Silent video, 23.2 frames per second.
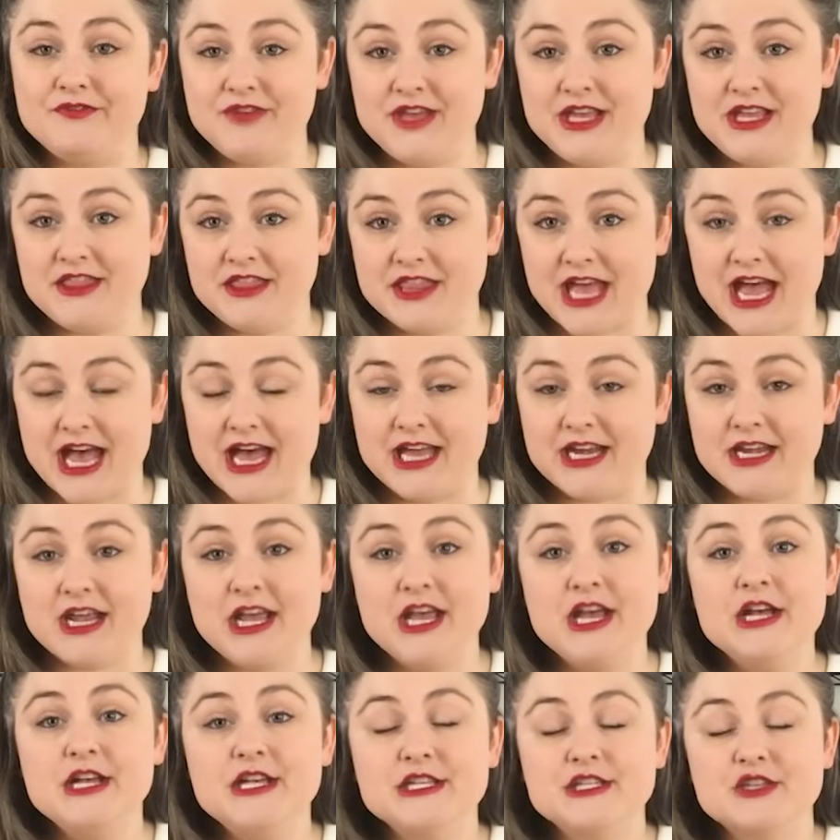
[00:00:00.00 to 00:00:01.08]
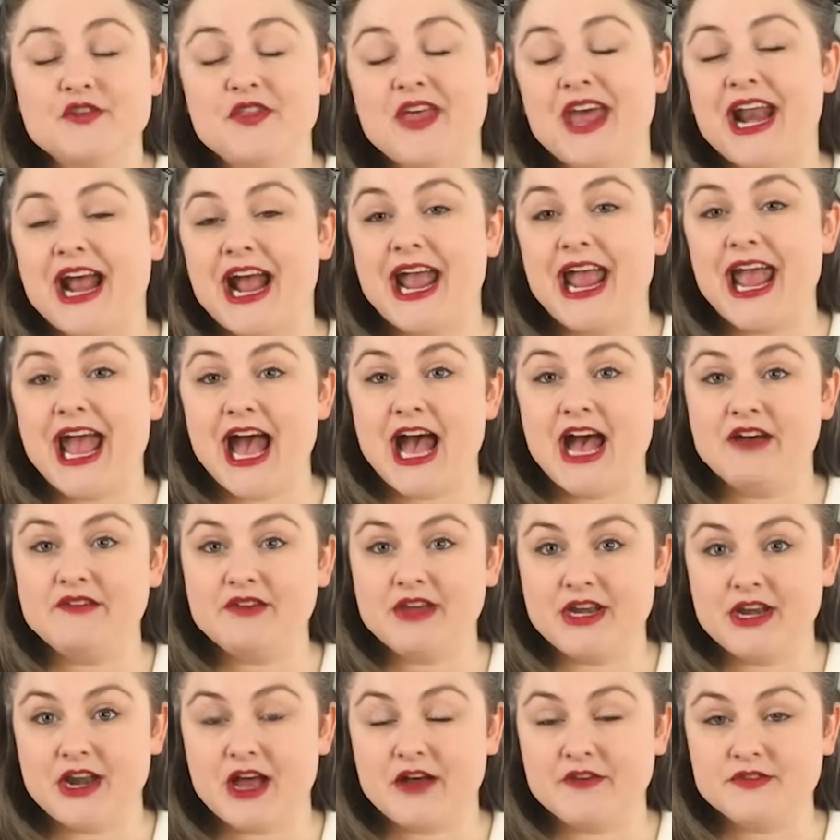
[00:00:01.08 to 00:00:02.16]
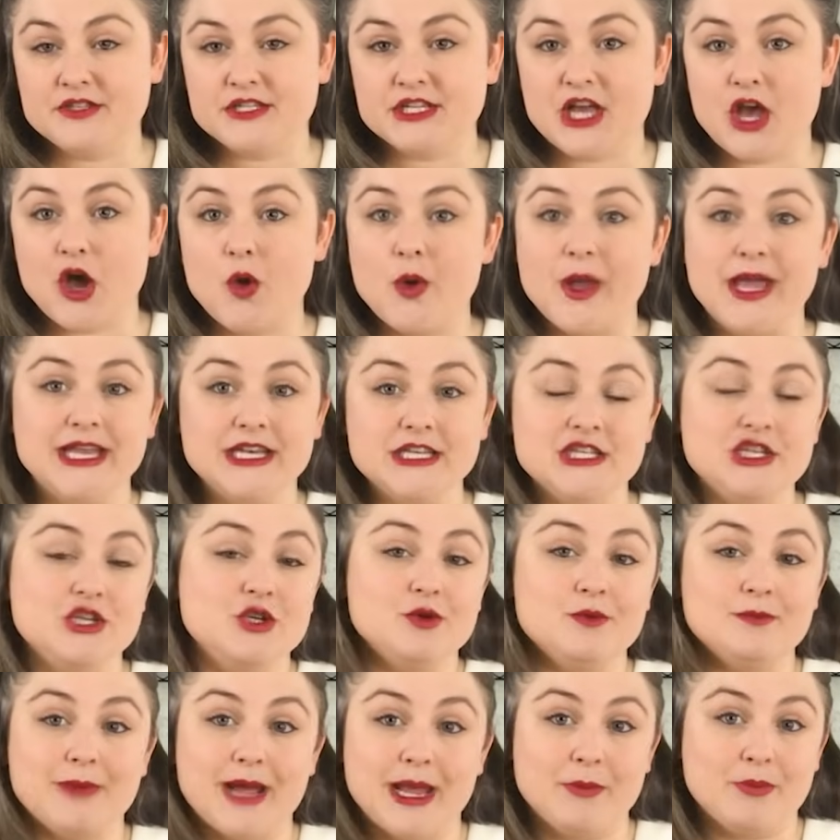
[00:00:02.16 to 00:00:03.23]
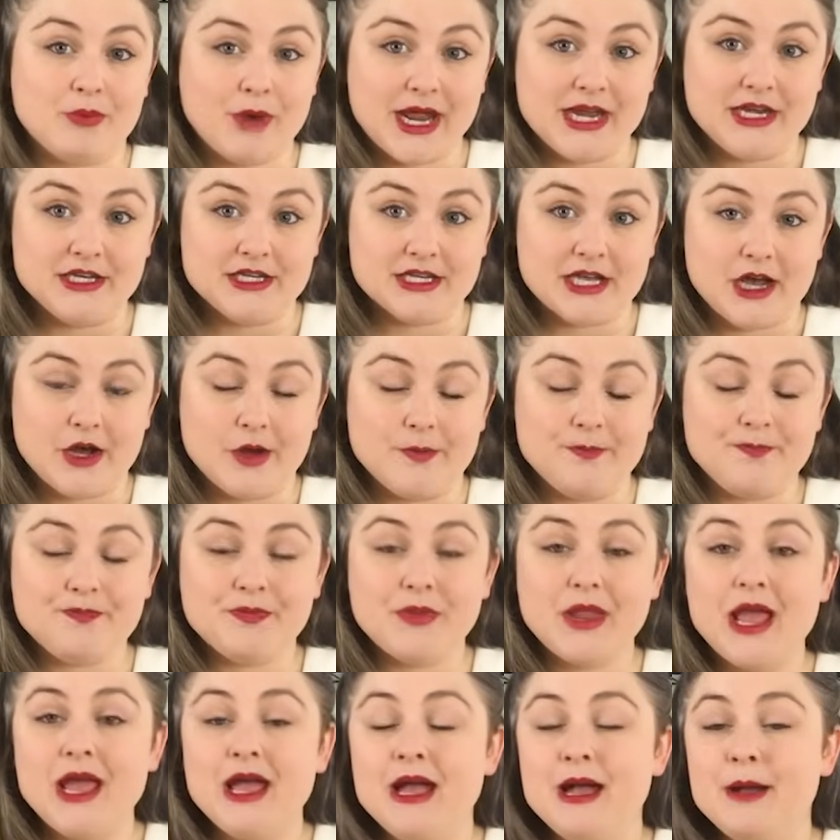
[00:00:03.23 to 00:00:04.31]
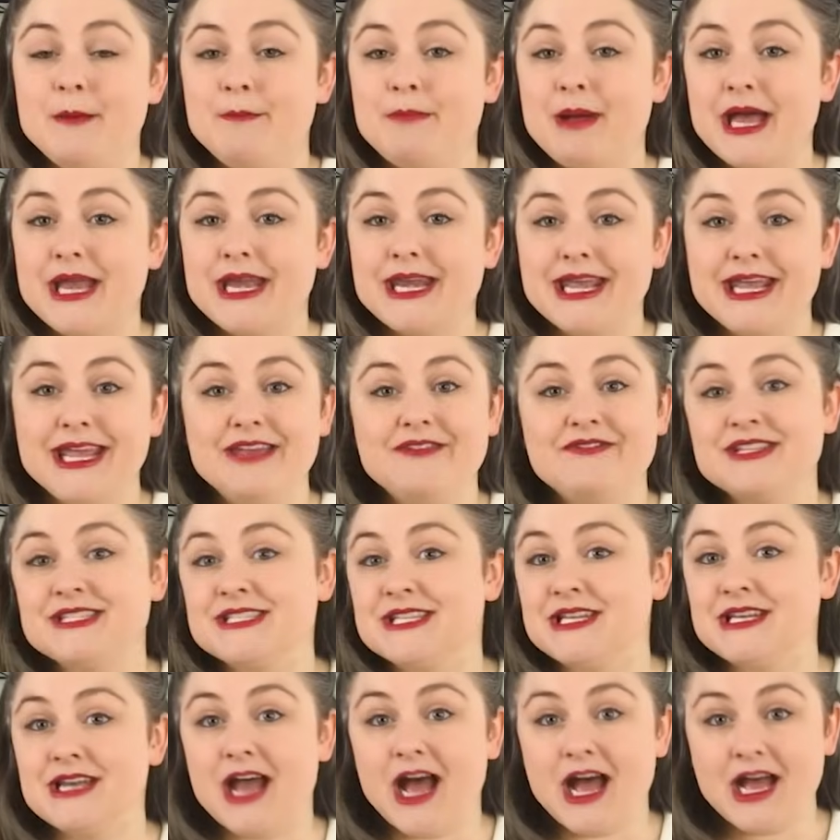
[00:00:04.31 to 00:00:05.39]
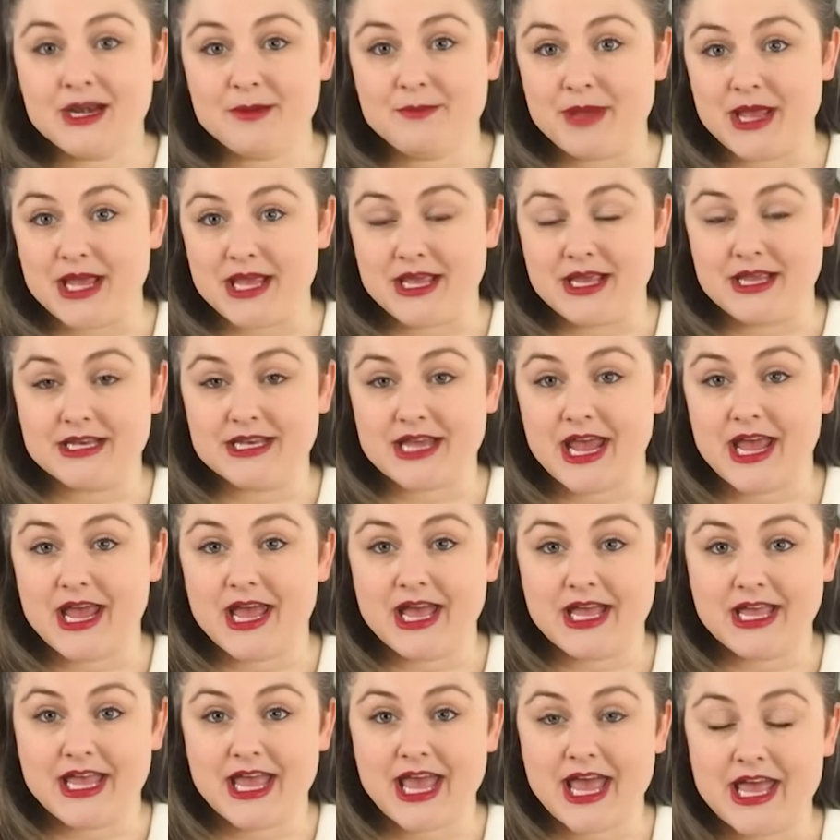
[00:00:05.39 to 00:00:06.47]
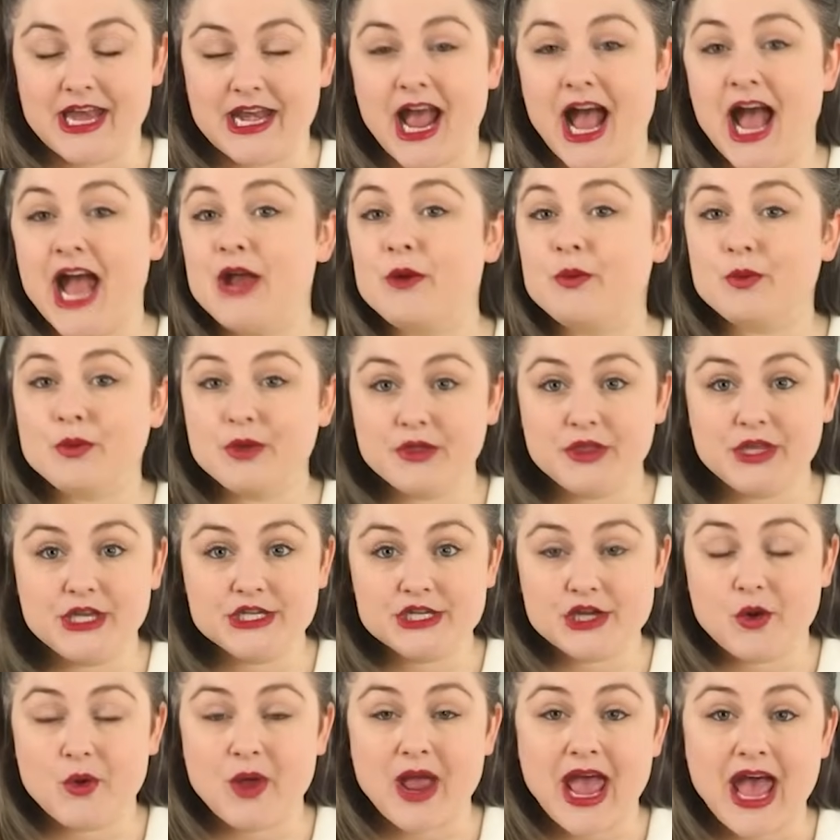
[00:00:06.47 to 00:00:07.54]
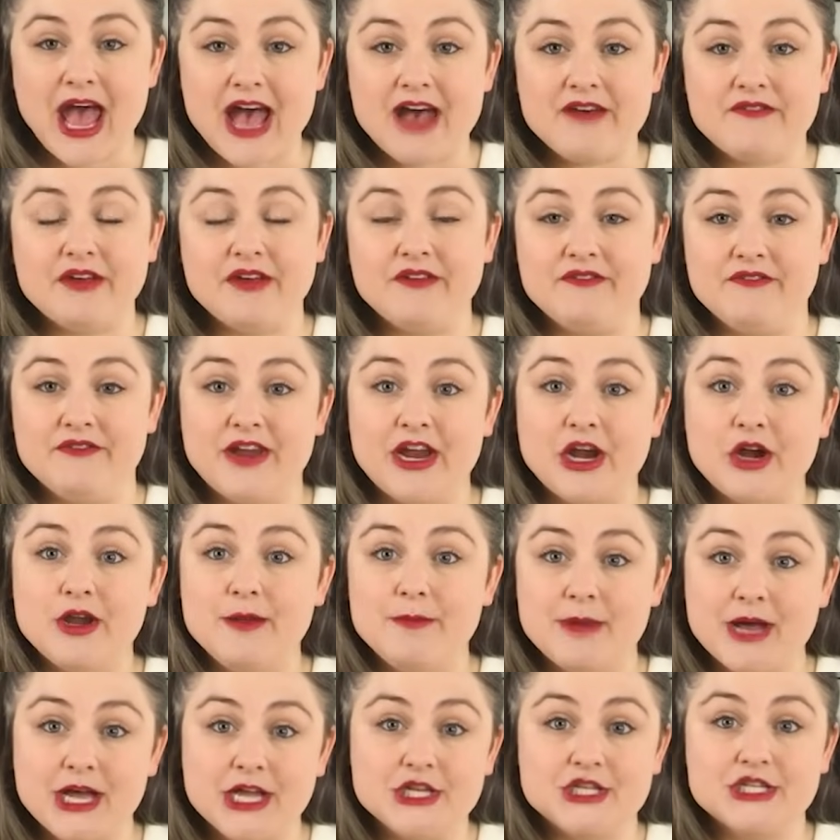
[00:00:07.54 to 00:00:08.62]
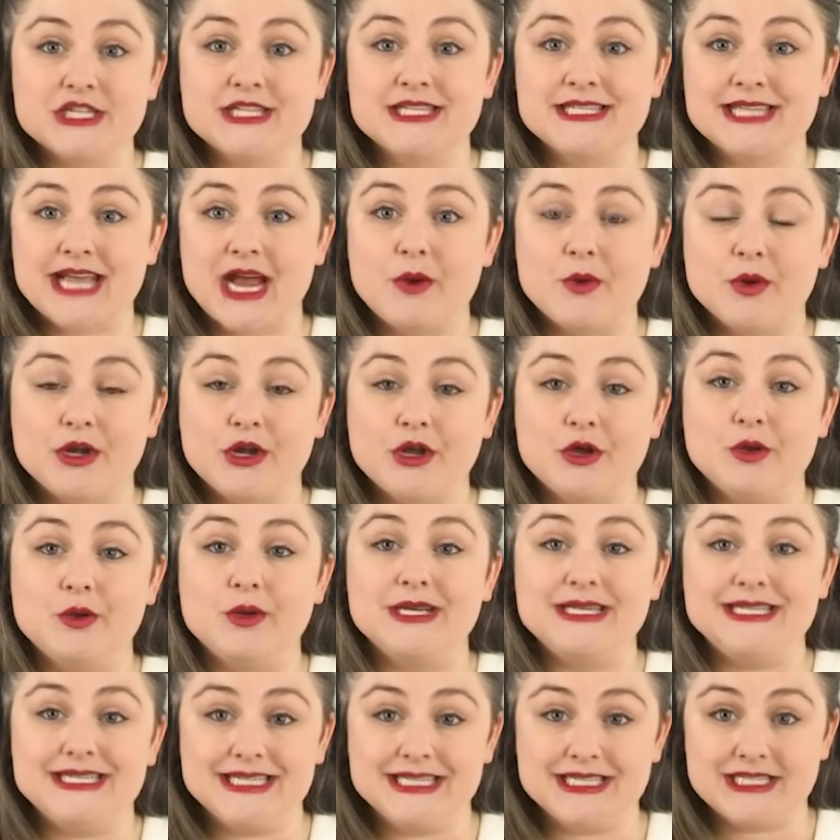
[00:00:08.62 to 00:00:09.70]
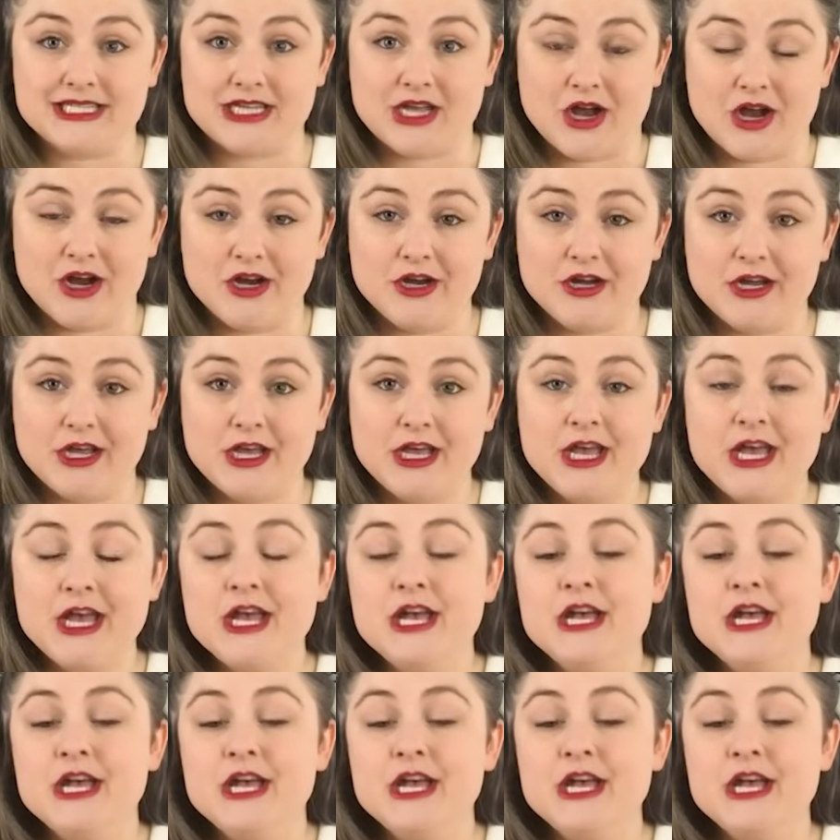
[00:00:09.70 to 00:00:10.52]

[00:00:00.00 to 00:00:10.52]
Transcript: feed that so that I have enough to go into my bread dough. But if it's a non-baking day, again, I really don't have very much sourdough discard.